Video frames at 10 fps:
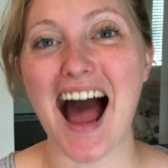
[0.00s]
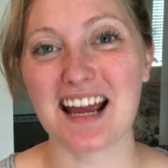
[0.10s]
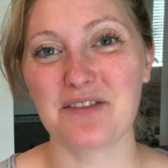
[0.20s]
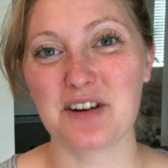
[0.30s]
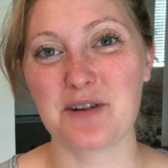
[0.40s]
Hi
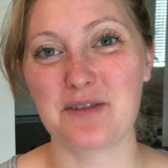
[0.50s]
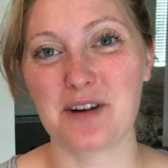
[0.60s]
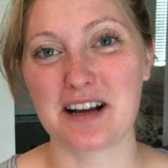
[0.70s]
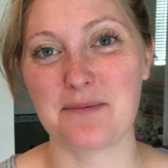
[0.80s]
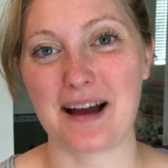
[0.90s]
everyone,
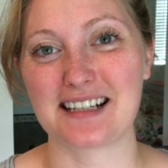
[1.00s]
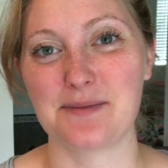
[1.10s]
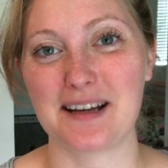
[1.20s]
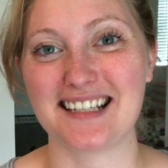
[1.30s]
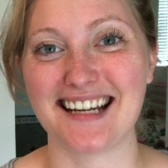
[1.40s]
welcome back to
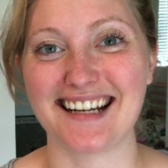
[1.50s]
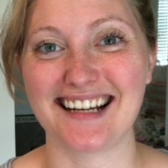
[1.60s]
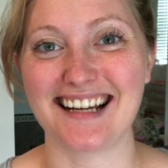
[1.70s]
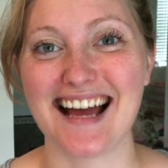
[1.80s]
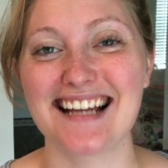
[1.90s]
my
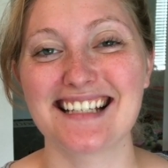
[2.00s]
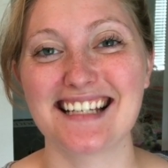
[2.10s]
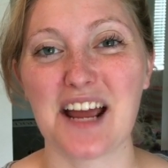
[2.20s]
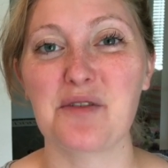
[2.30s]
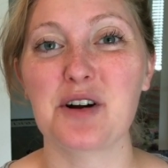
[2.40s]
channel.
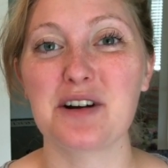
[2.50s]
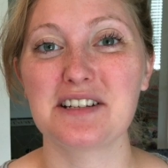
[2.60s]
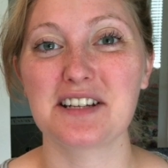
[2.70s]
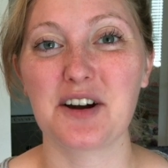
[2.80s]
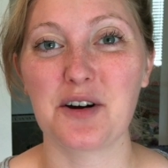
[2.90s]
Today we're going
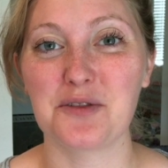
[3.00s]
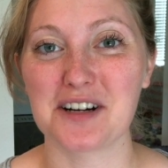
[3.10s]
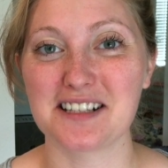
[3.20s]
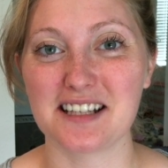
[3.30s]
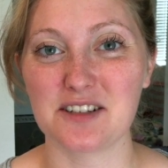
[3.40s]
to go
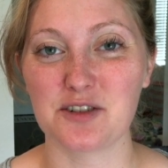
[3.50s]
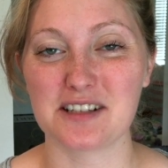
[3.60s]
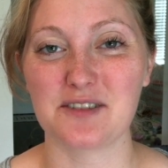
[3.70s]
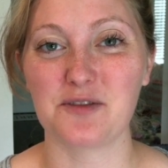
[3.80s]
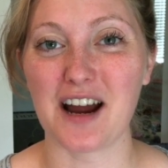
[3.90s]
over
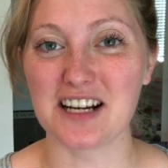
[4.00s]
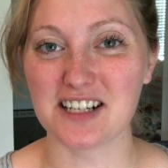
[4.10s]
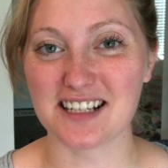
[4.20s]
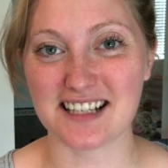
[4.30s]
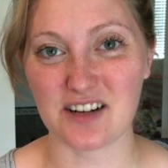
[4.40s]
Citrus Fresh
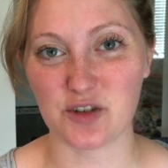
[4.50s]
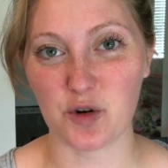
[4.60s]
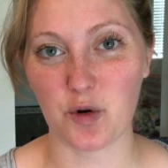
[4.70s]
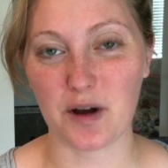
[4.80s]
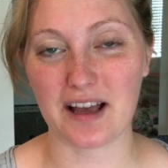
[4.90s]

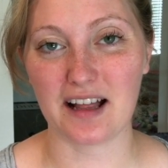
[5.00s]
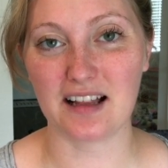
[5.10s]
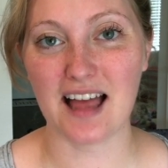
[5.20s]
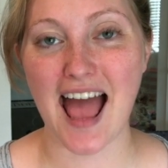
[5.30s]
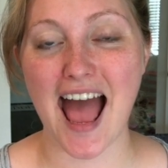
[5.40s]
Essential
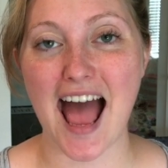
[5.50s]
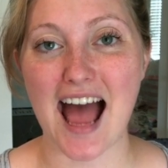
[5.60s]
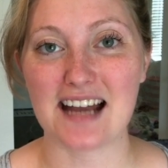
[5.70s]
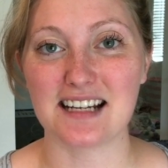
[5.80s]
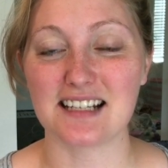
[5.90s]
Oil
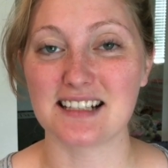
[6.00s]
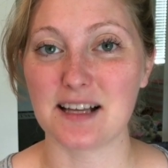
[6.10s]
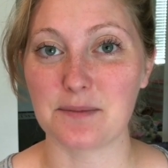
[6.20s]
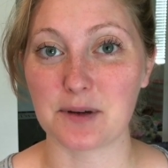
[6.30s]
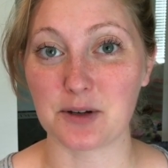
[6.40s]
and
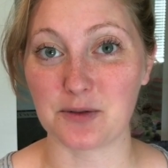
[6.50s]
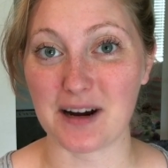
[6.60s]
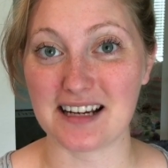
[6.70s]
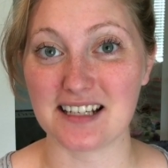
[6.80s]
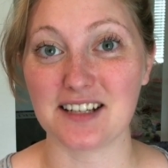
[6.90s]
some great